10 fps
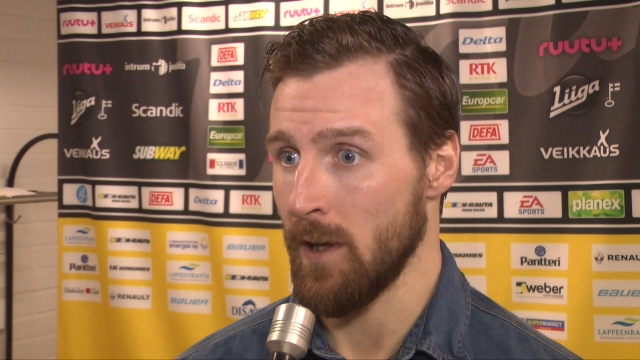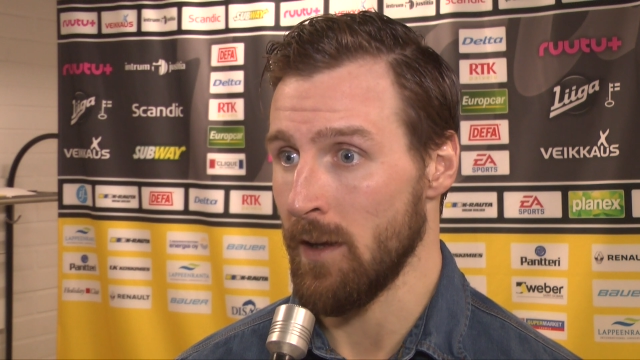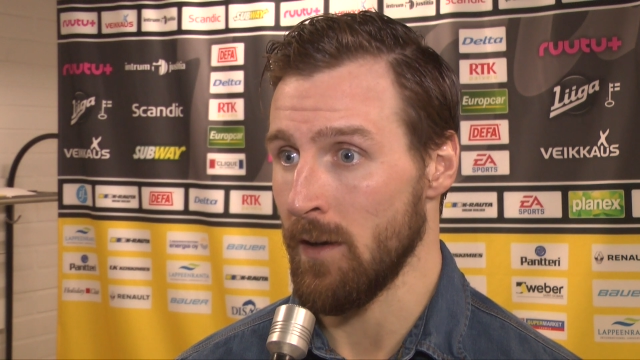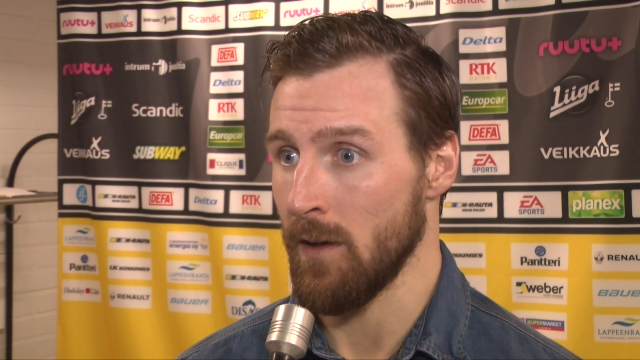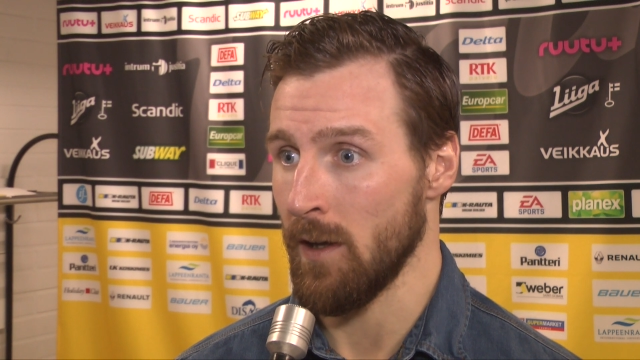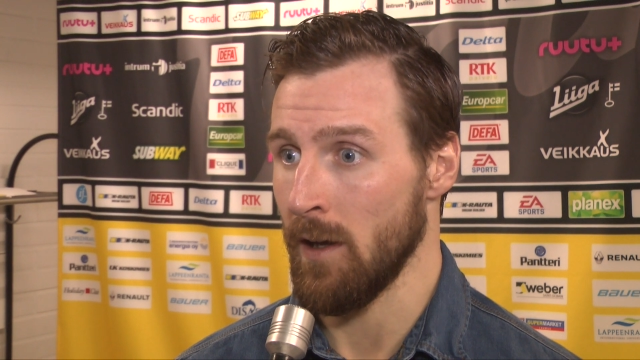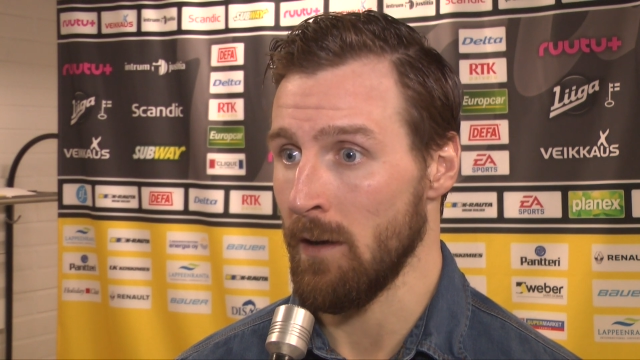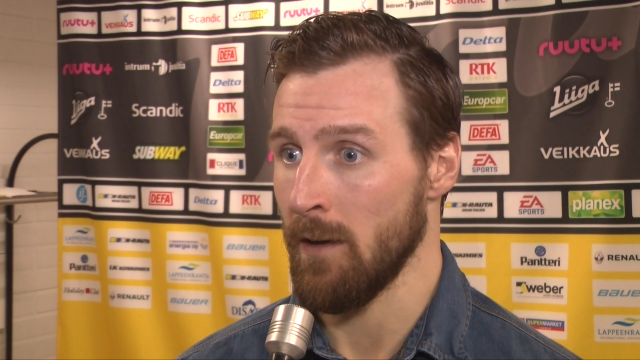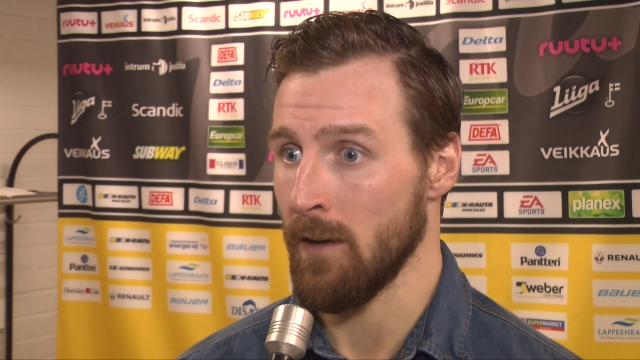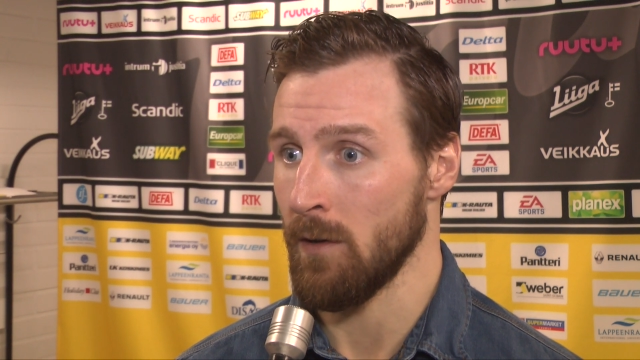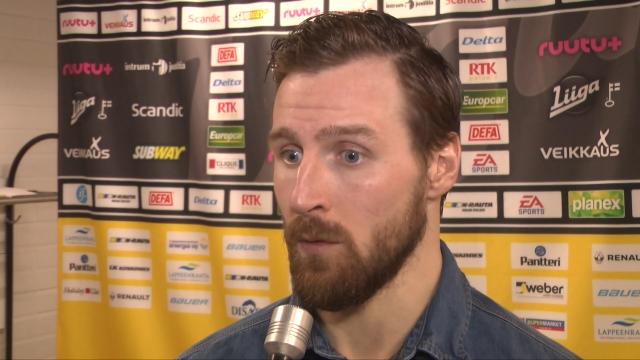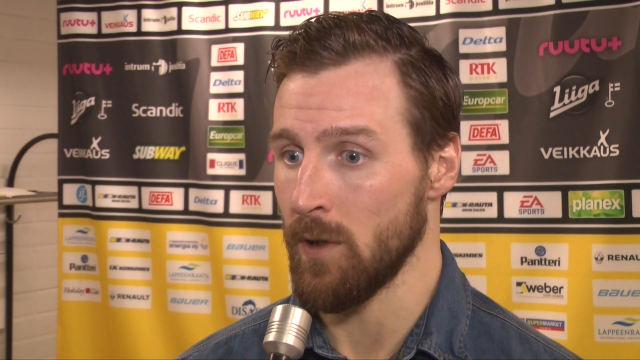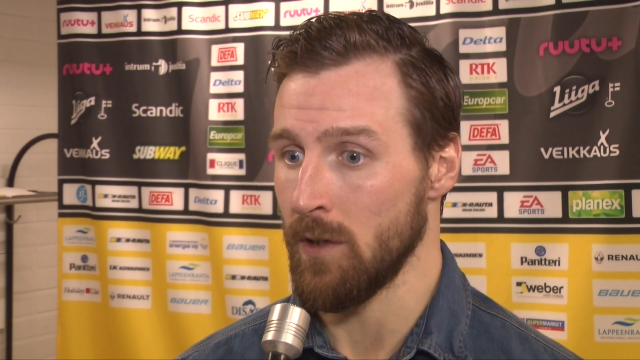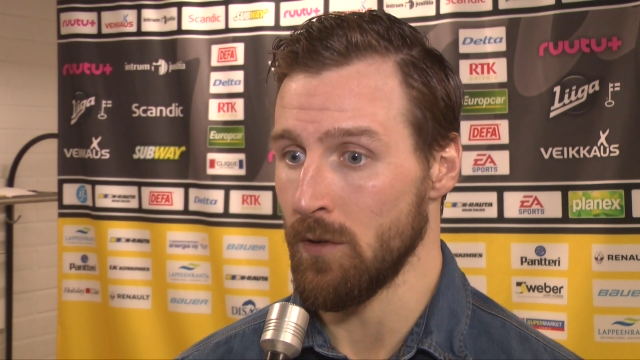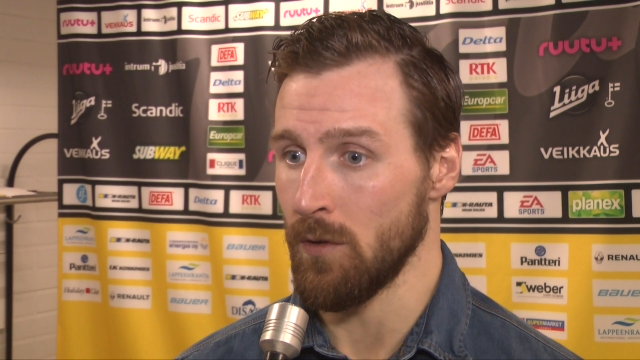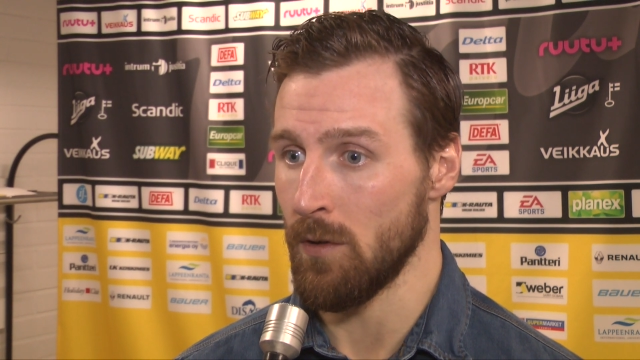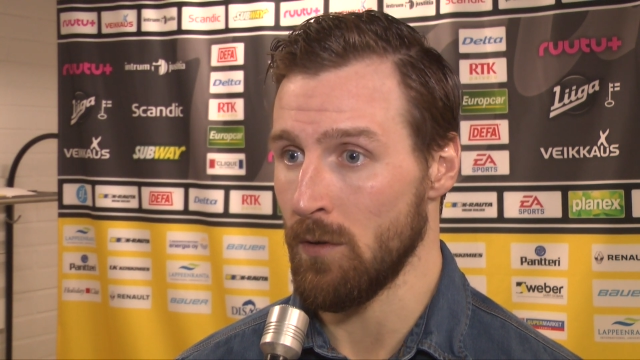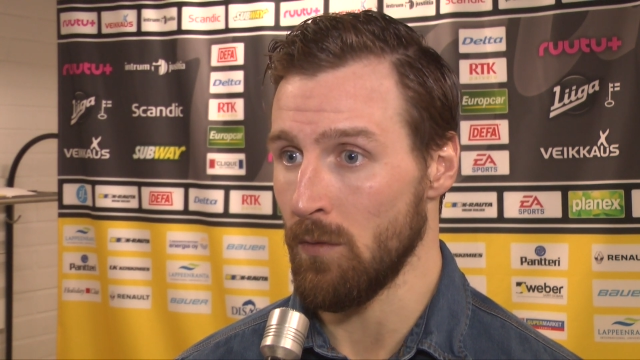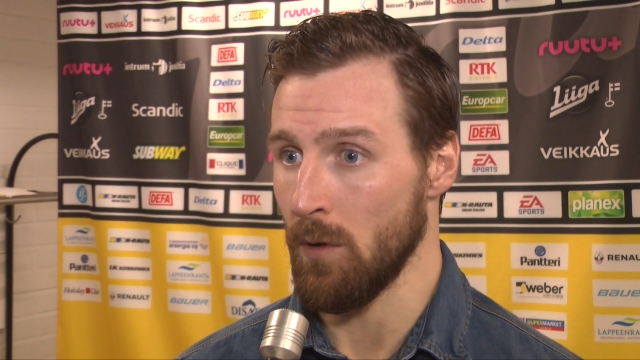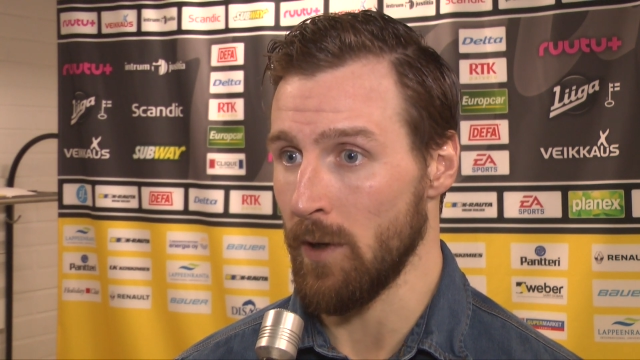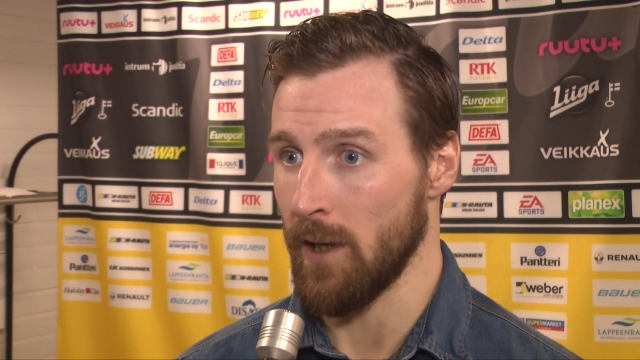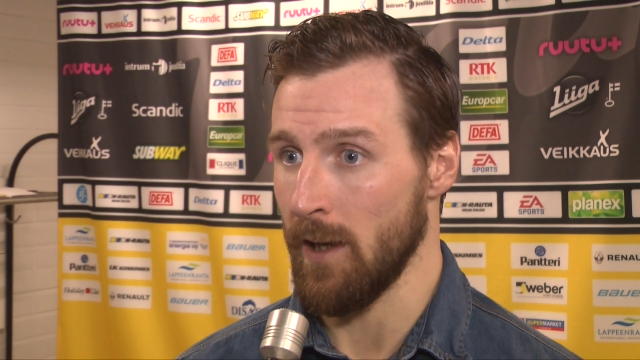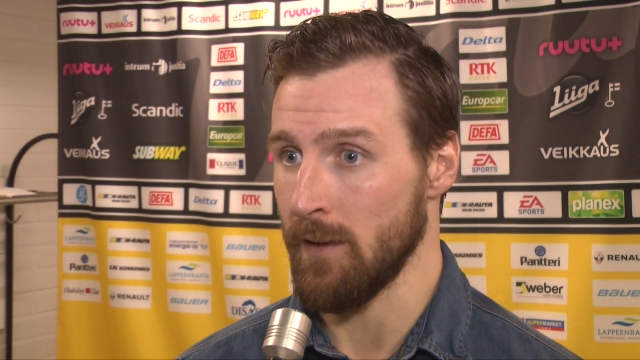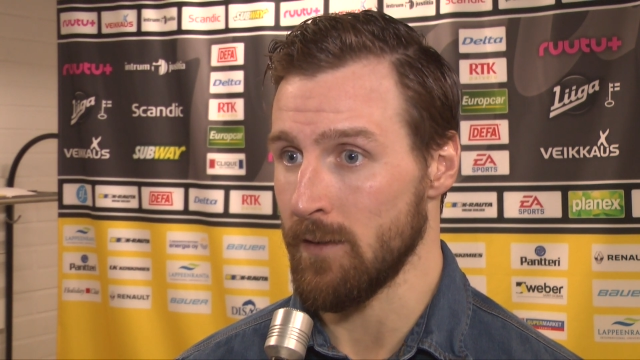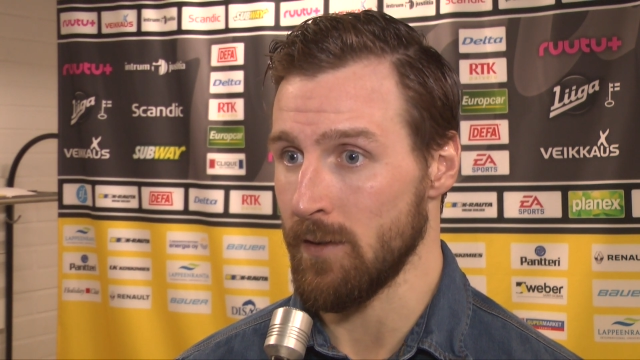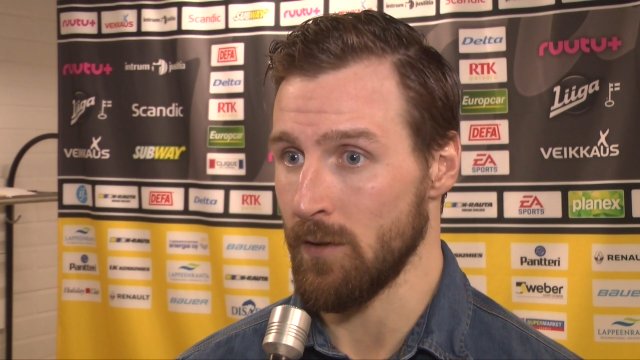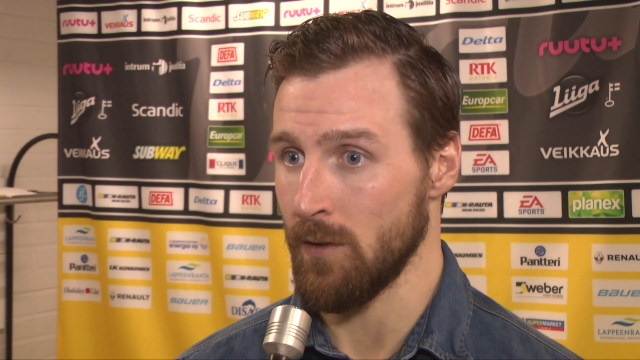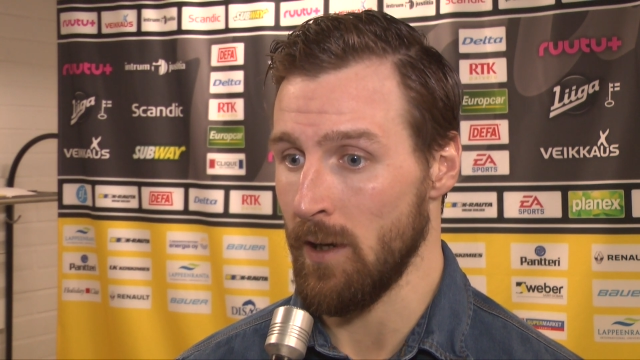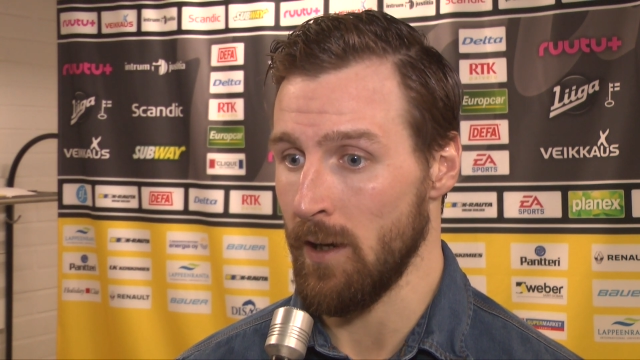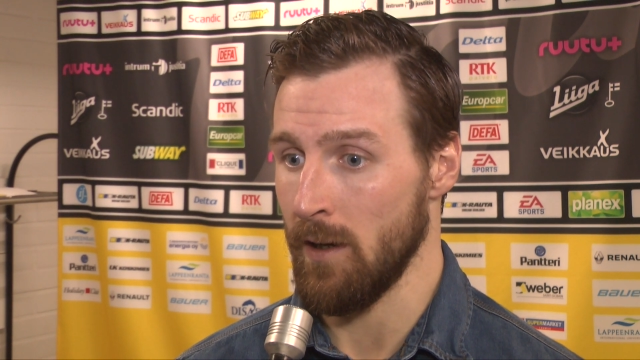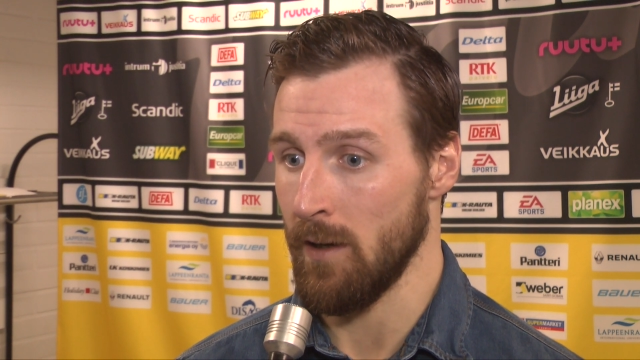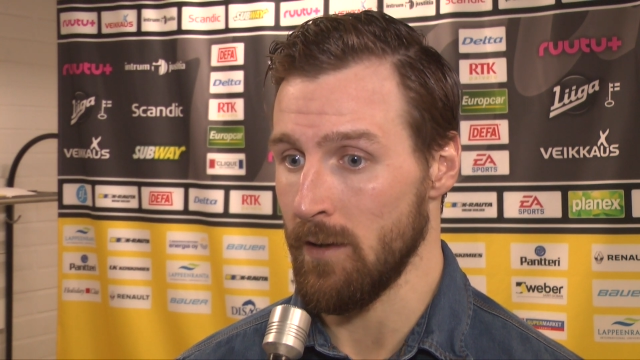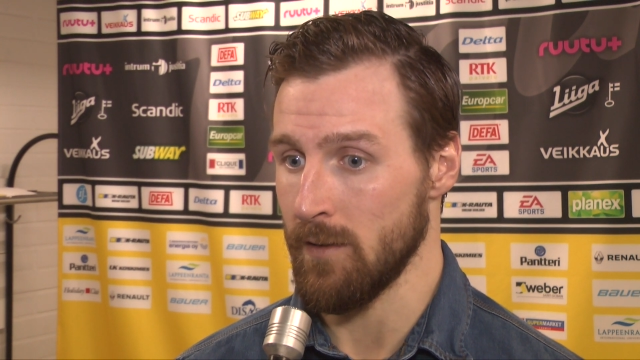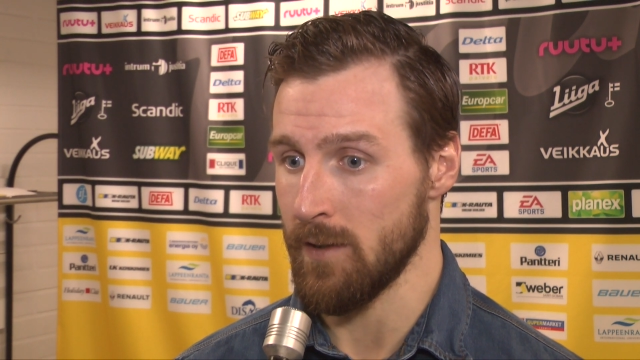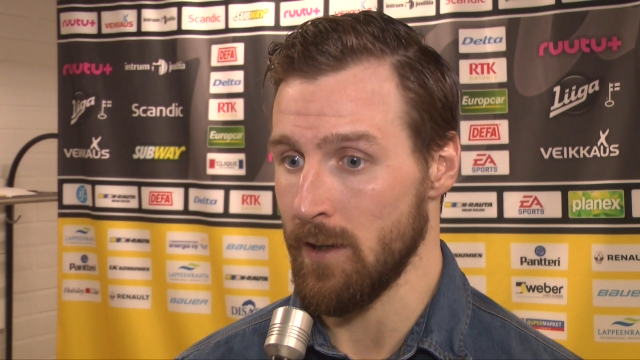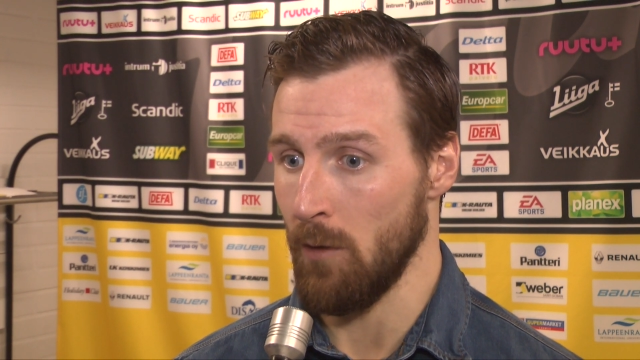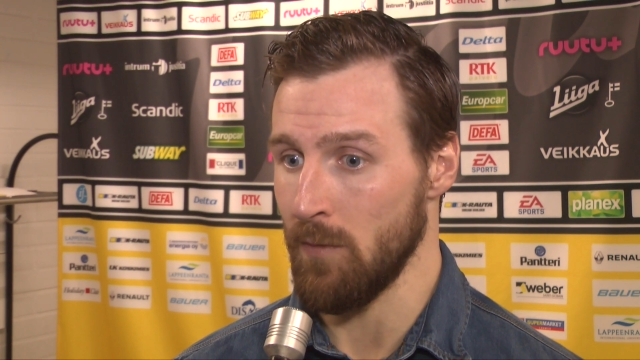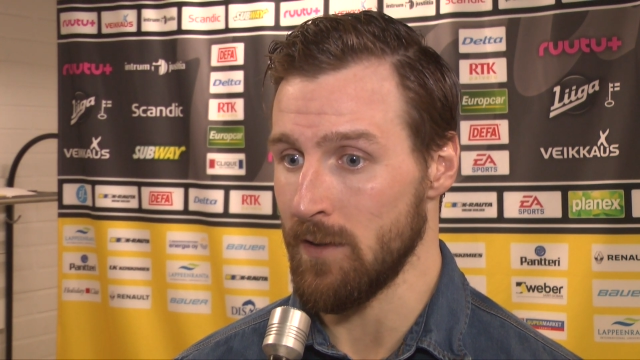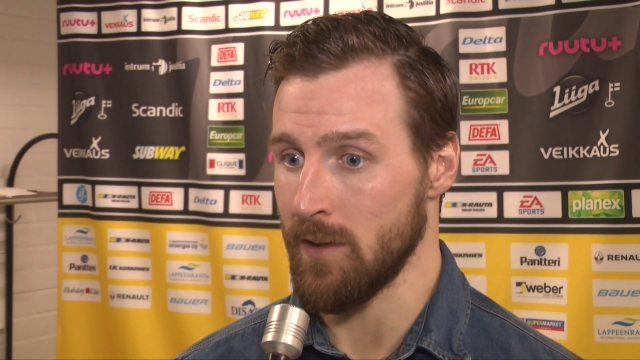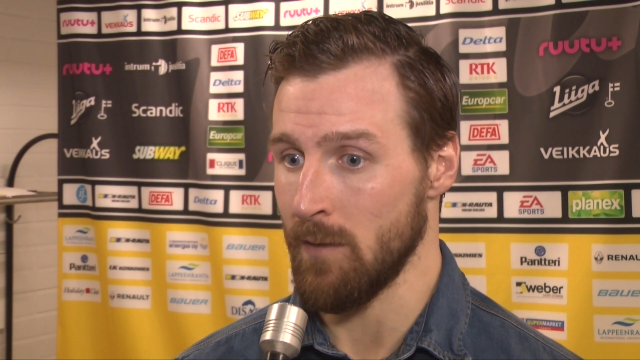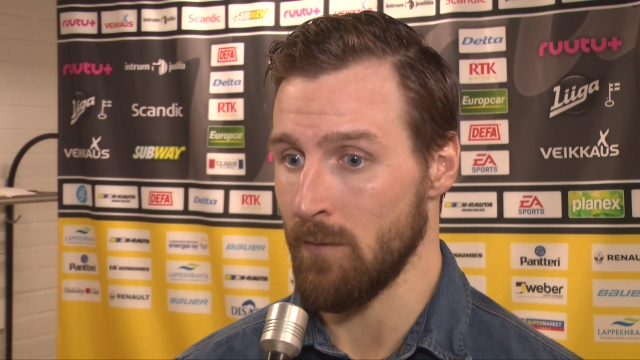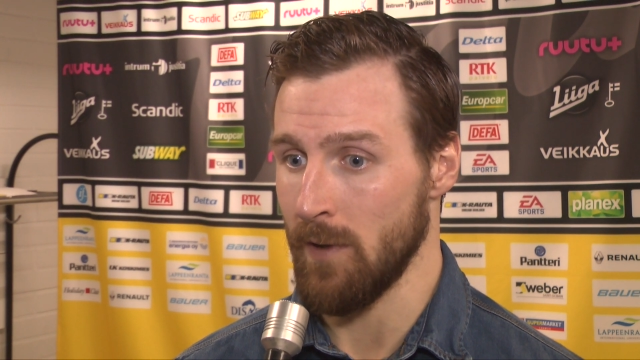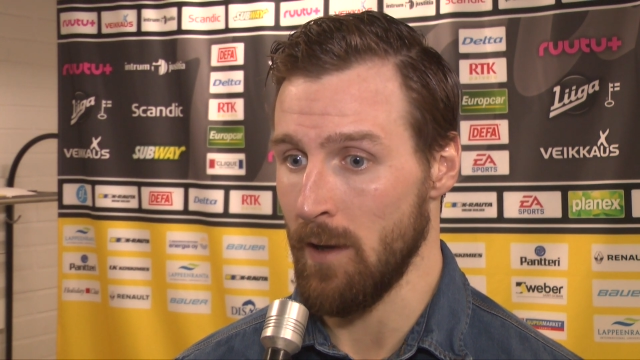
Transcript: and we do what we can to help the team.